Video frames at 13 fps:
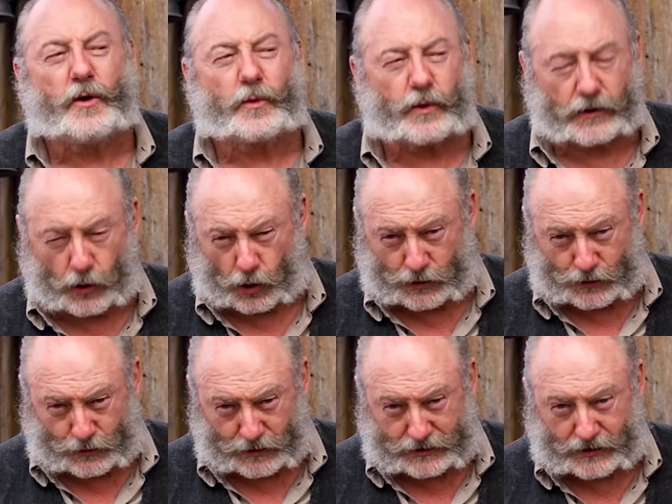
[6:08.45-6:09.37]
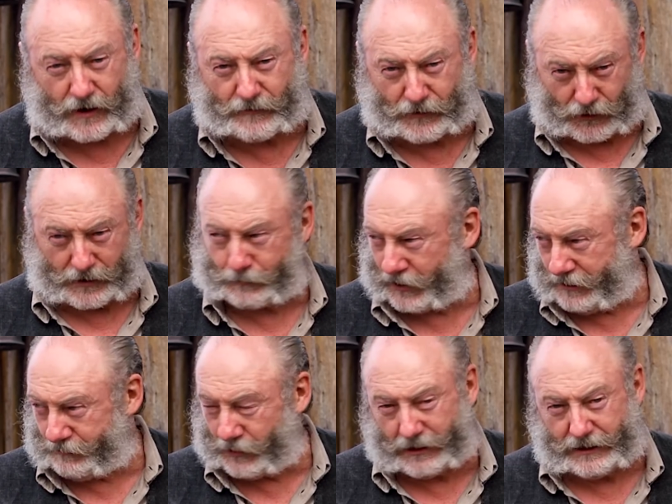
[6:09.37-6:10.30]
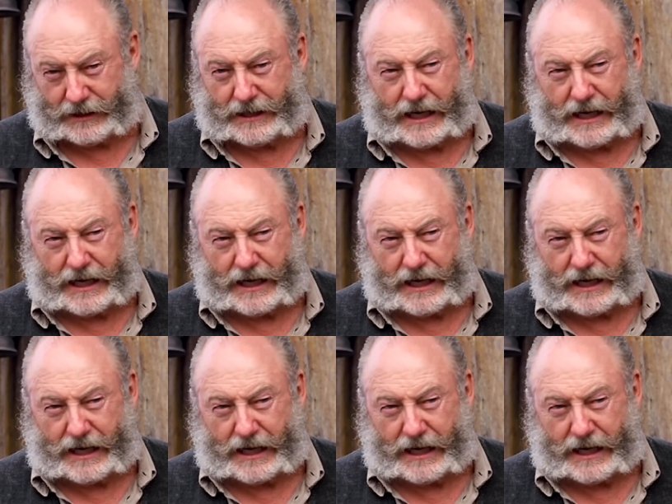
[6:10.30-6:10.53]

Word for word: with hundreds of other people